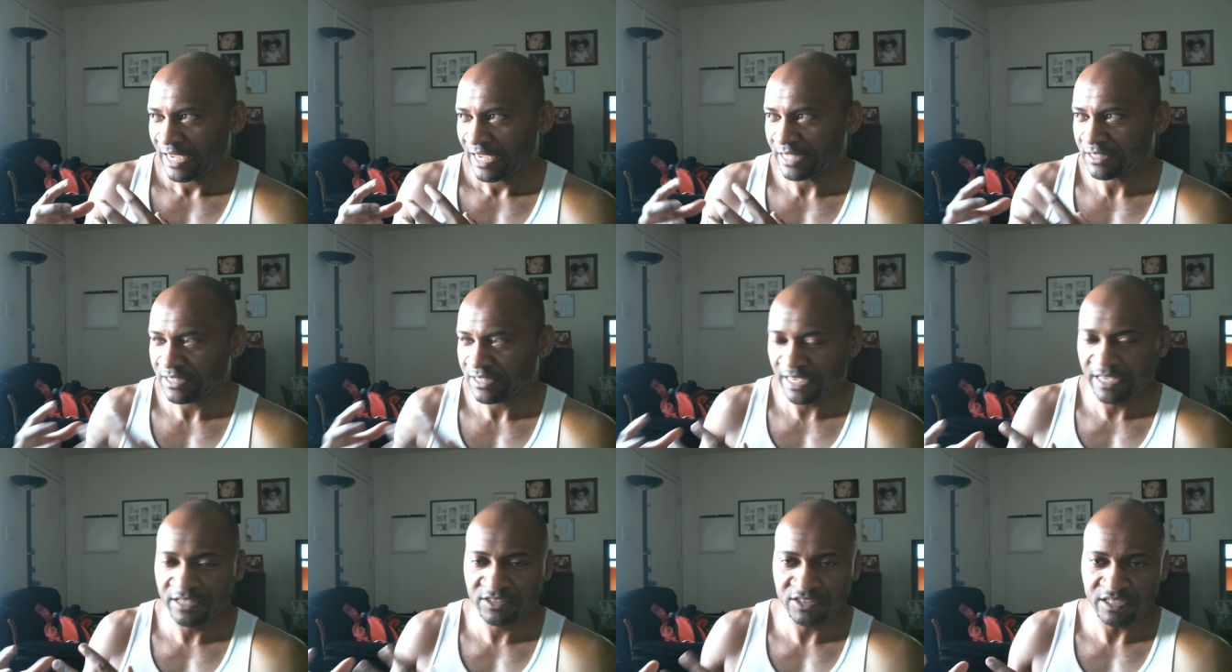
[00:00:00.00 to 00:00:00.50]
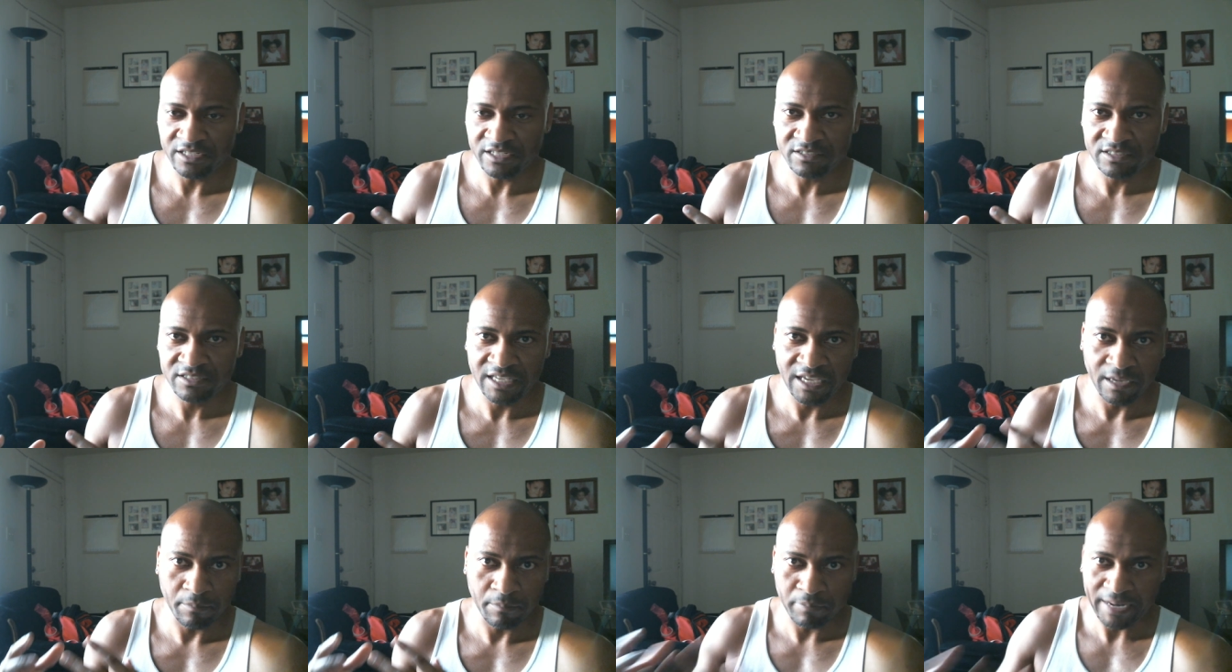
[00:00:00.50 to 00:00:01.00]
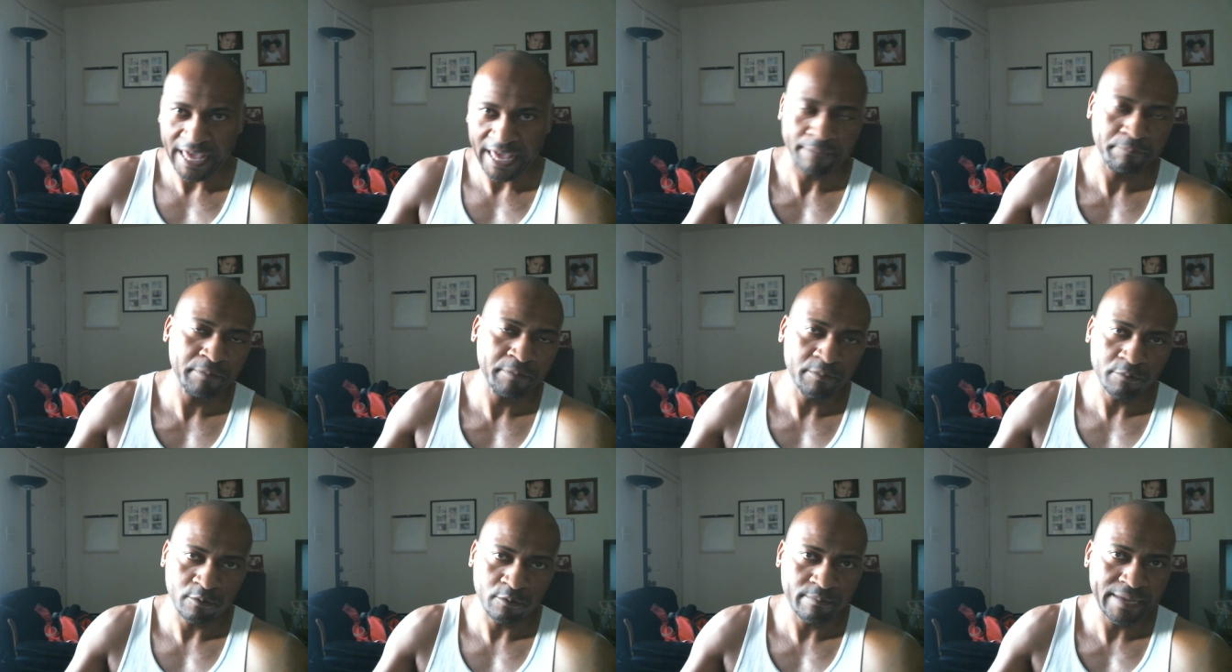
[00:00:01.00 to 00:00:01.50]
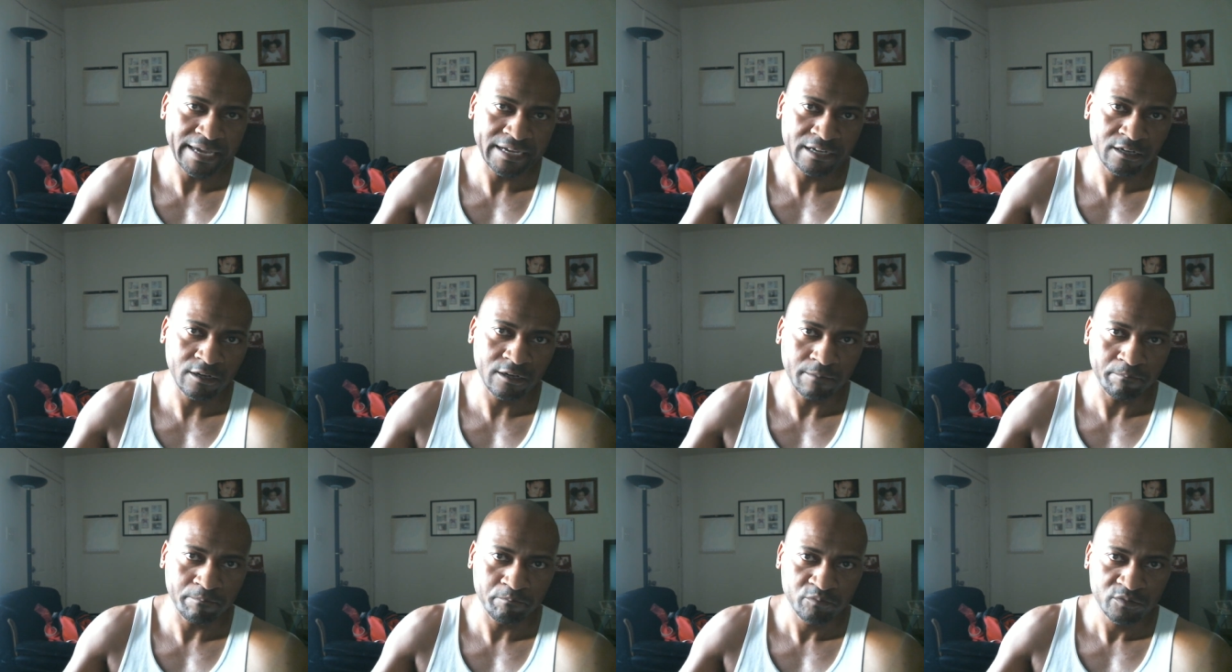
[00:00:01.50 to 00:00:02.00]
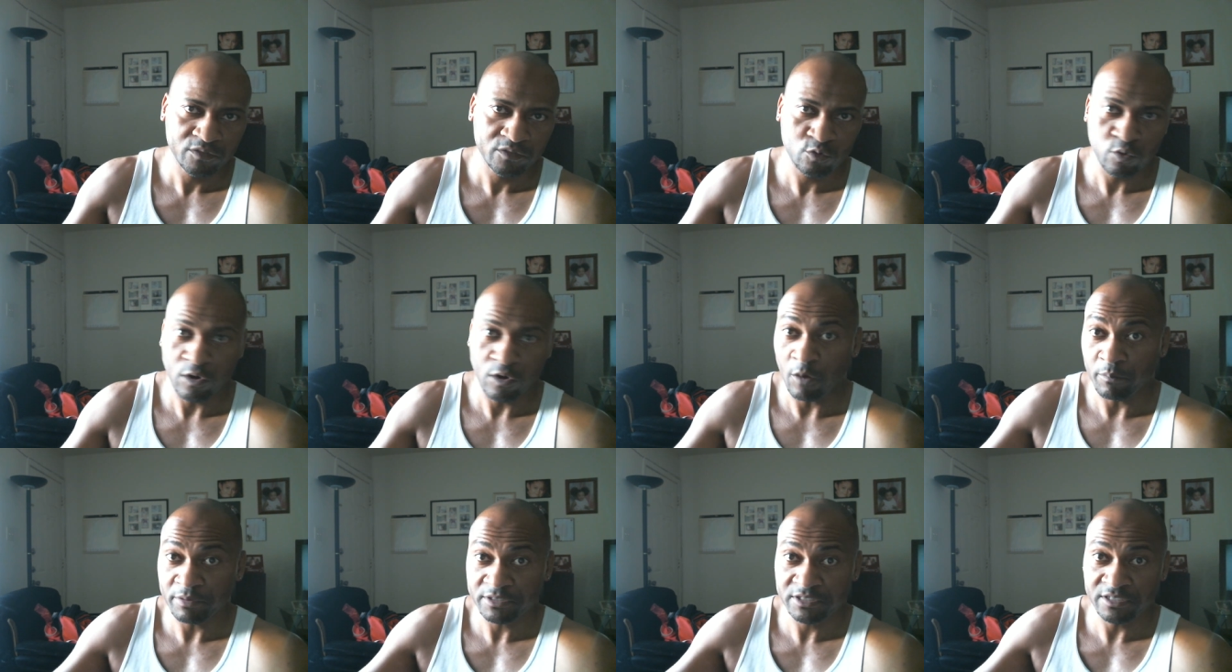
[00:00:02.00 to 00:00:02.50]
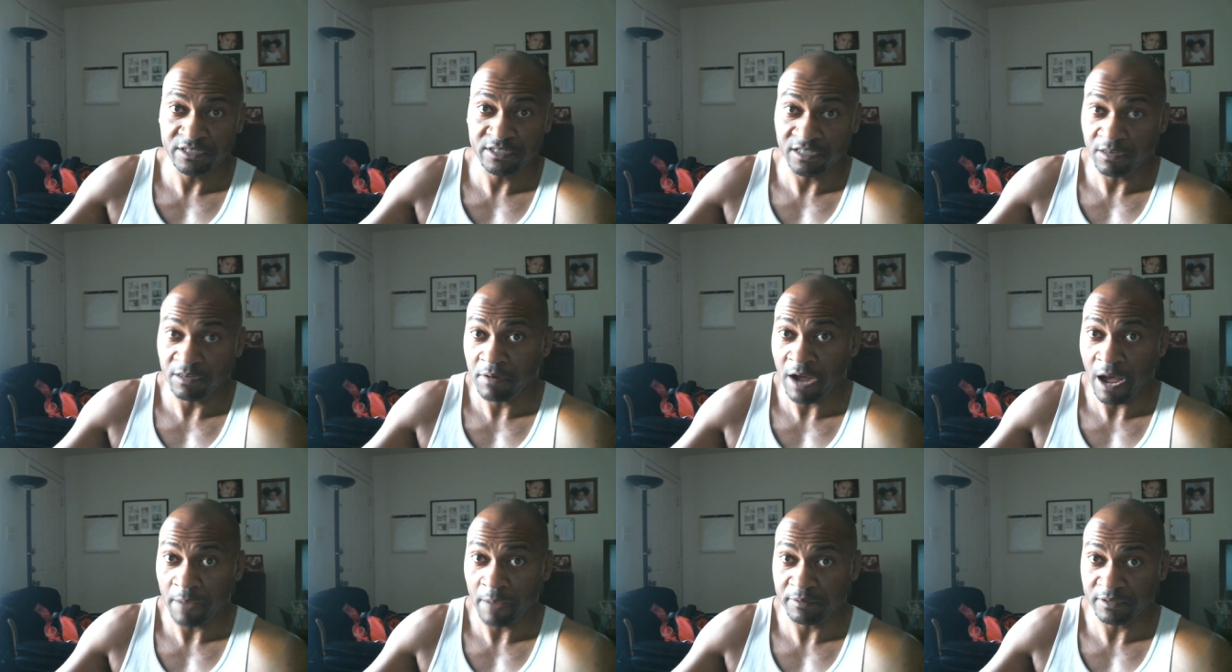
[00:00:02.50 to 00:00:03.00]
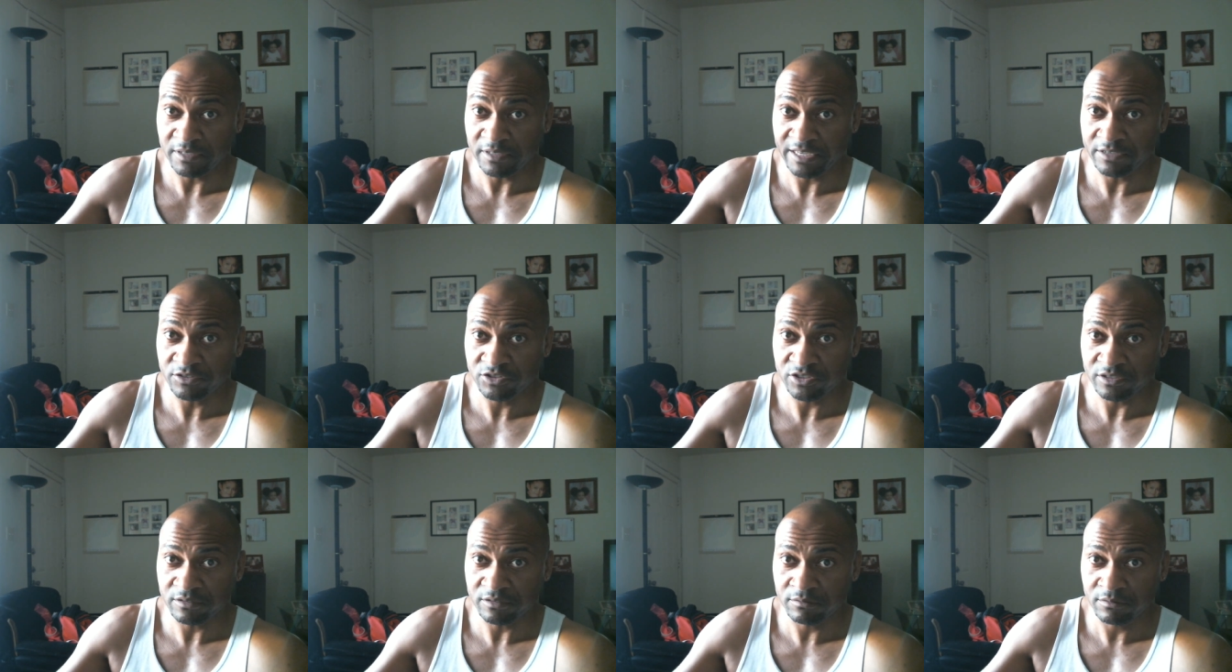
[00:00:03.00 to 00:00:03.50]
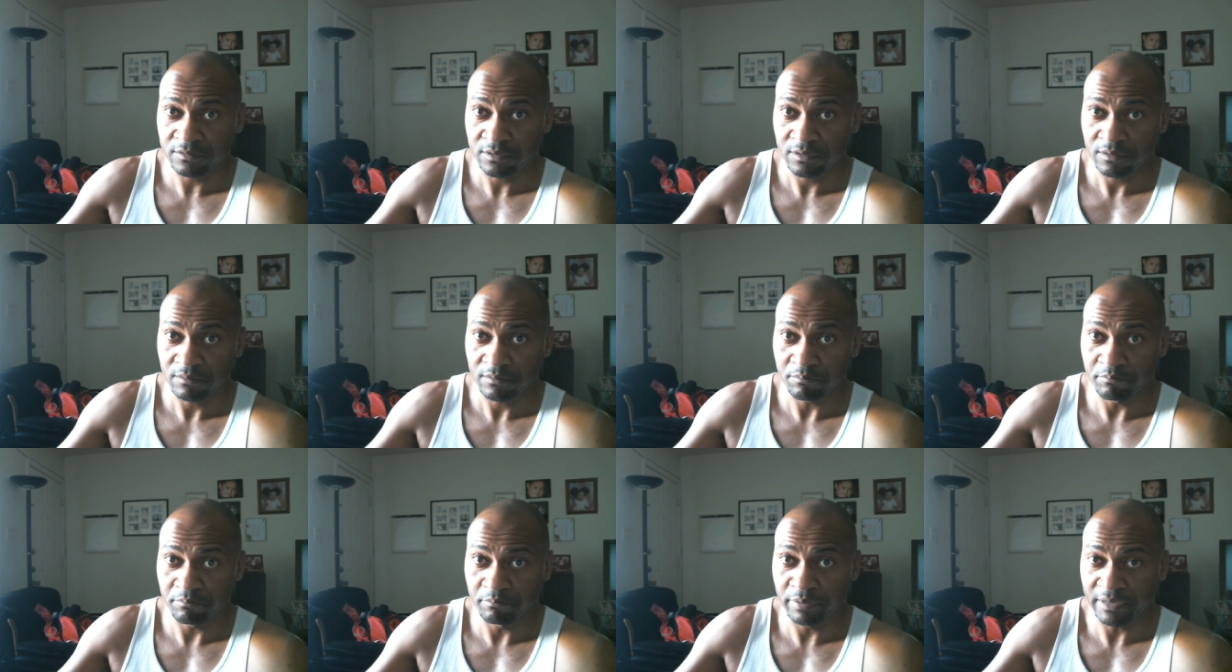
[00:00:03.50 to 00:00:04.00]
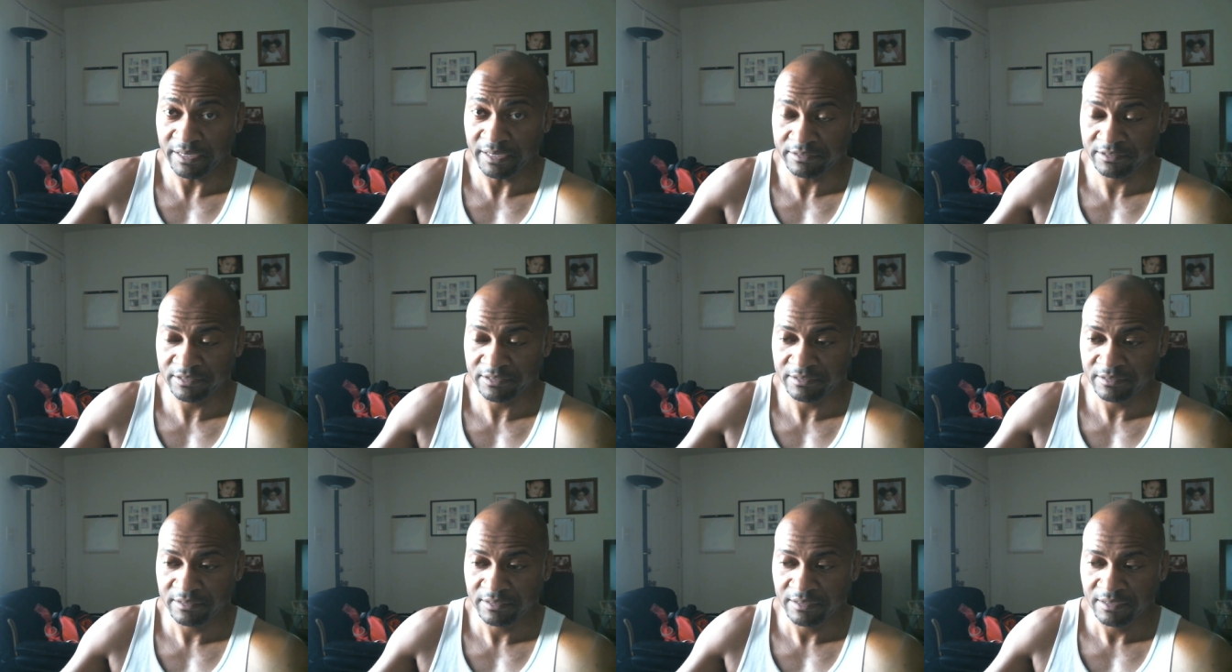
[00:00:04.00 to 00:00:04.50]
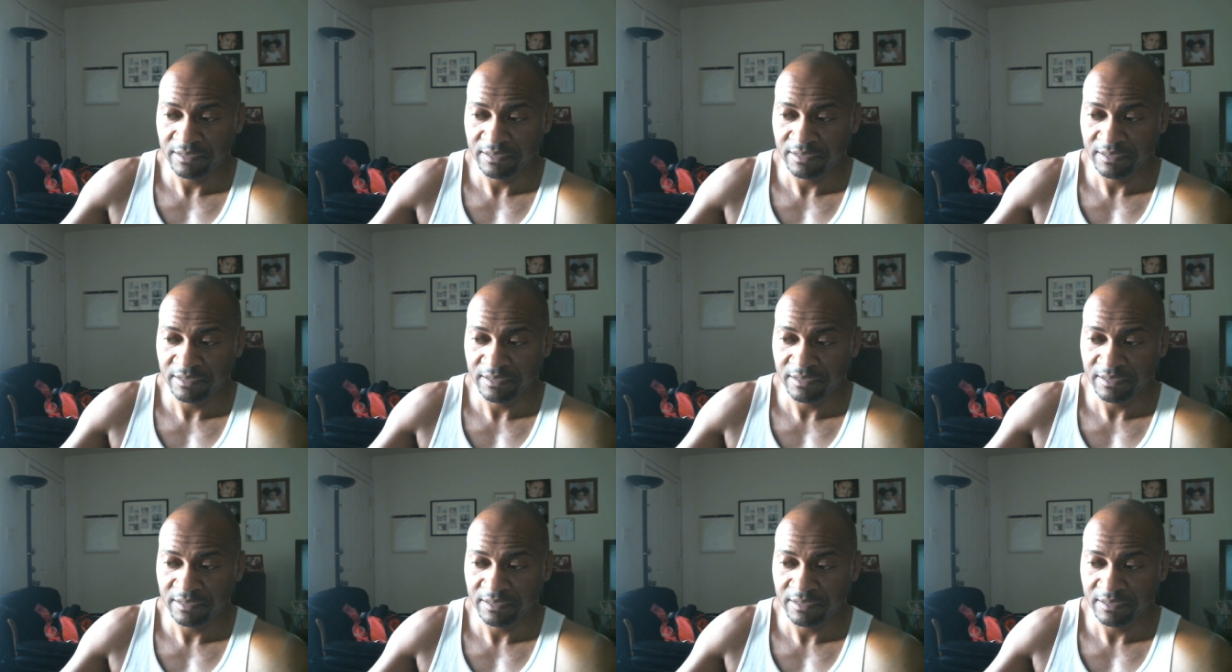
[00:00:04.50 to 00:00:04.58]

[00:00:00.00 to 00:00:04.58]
it's easy to say black people make up 12% of the population, but